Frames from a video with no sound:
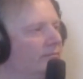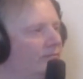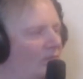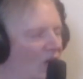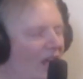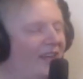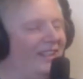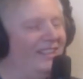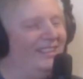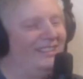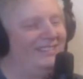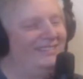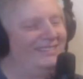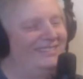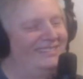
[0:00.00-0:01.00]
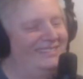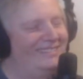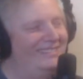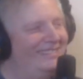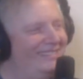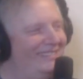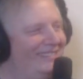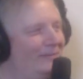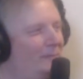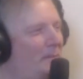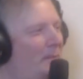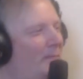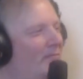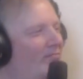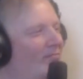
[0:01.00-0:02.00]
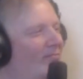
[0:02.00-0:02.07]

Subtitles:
because it'd been nice to